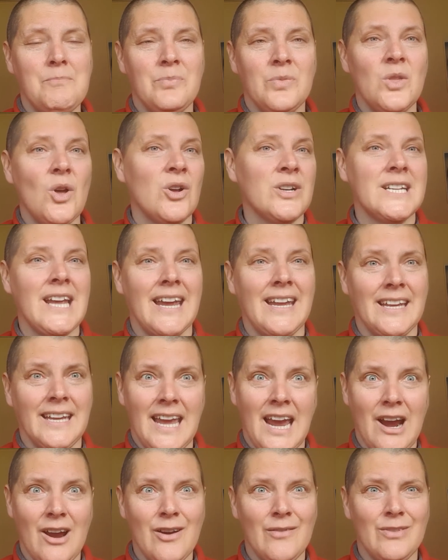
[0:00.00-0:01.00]
not taking
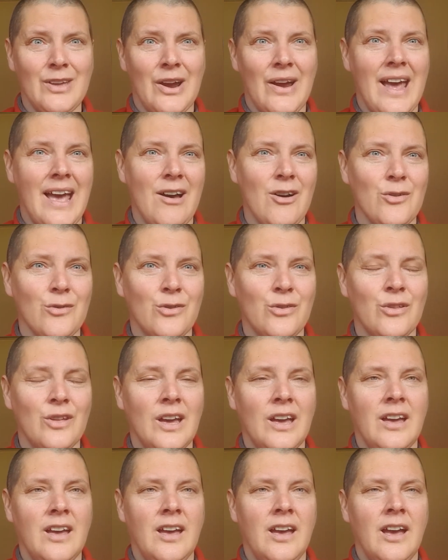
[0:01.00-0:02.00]
care of their health
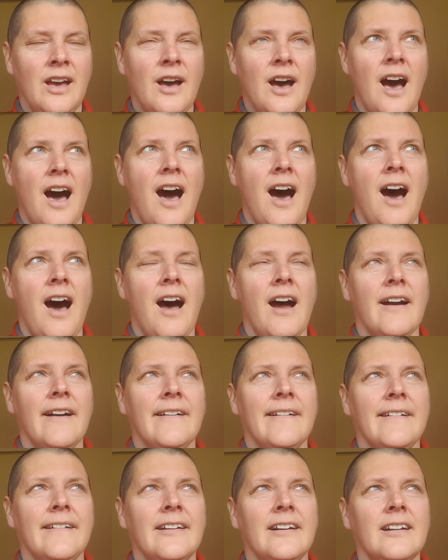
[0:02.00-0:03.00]

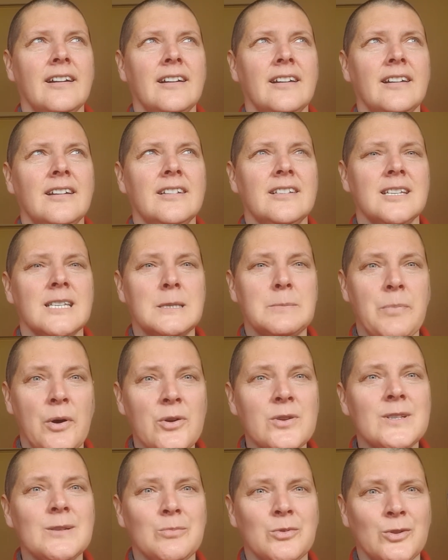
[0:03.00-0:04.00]
are
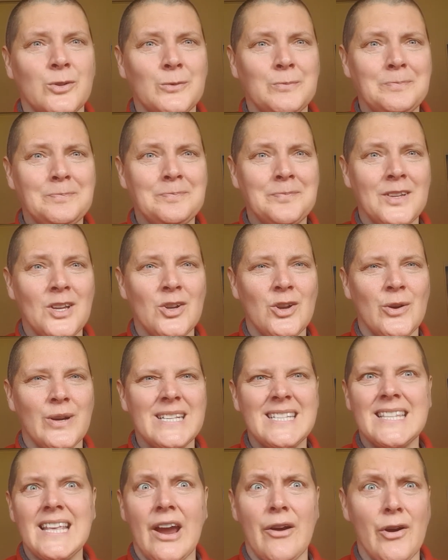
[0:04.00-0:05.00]
disposable.
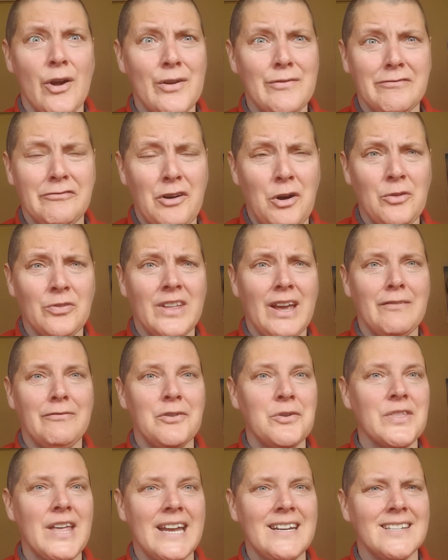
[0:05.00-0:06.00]
It's their own fault,
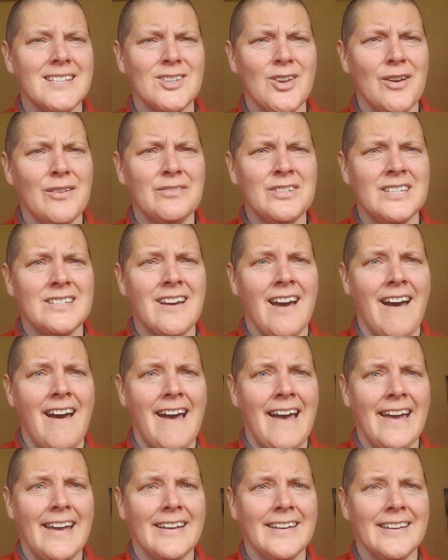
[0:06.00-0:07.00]
therefore they deserve to
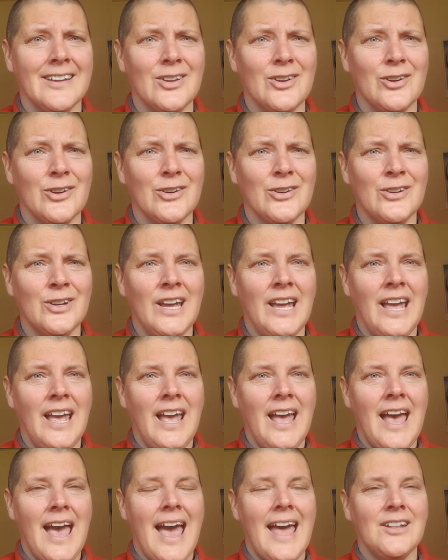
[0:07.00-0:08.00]
die.
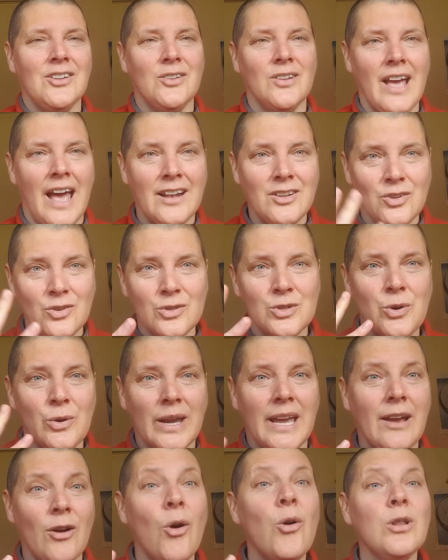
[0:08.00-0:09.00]
And you're
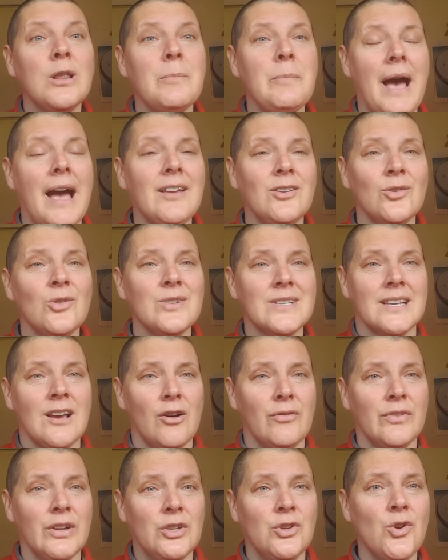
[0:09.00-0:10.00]
talking all about
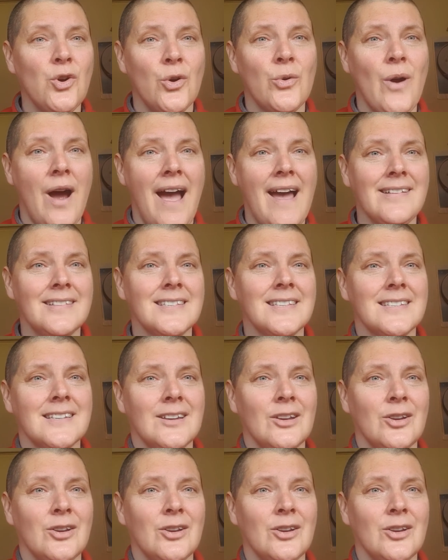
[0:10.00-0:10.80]
yourself and your rights.